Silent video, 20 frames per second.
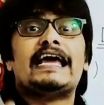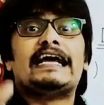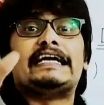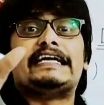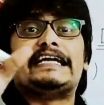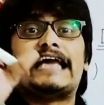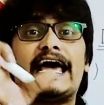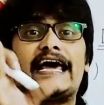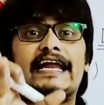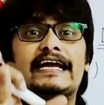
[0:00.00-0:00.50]

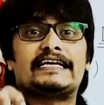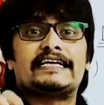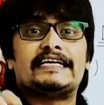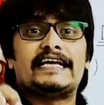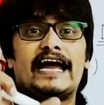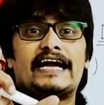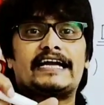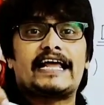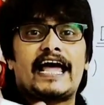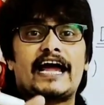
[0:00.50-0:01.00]
directly
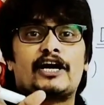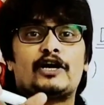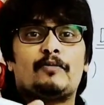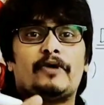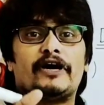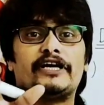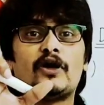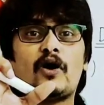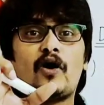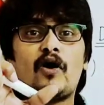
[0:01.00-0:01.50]
attacked by
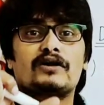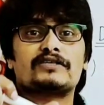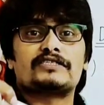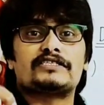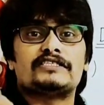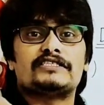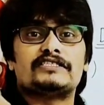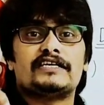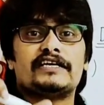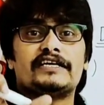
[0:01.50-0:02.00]
the
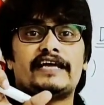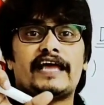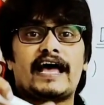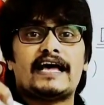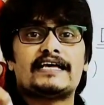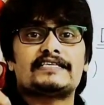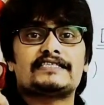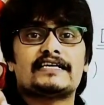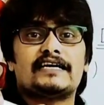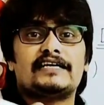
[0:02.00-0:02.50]
oxygen gas
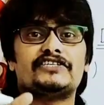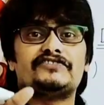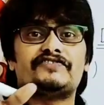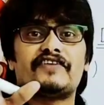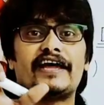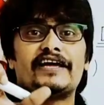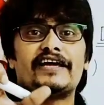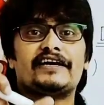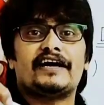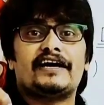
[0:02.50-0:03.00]
under dry
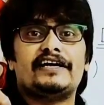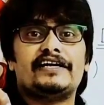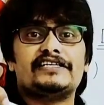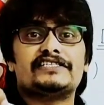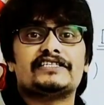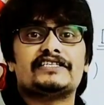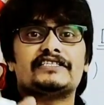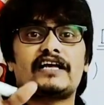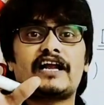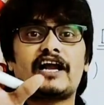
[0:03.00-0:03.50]
conditions
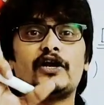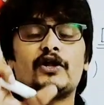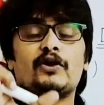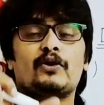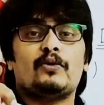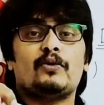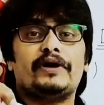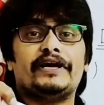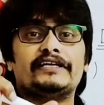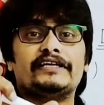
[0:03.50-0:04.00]
are
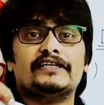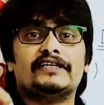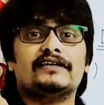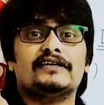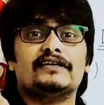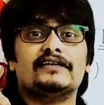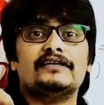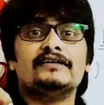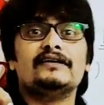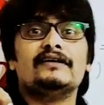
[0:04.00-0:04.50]
undergoing
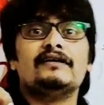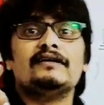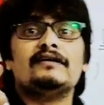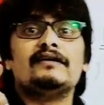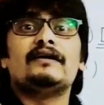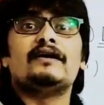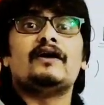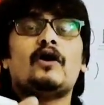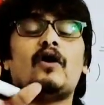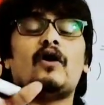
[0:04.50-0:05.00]
the
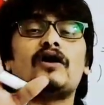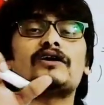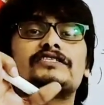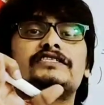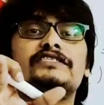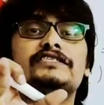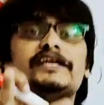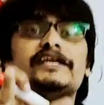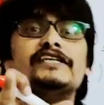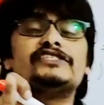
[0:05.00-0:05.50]

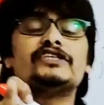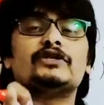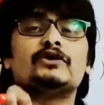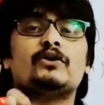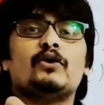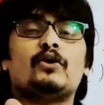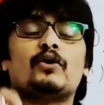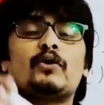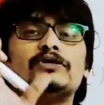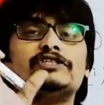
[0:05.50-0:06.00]
oxidation
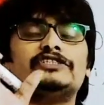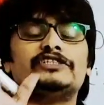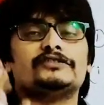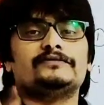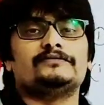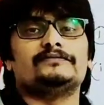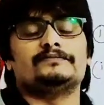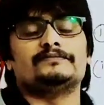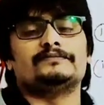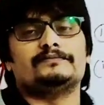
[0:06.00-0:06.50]

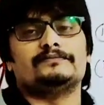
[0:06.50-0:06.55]
corrosion,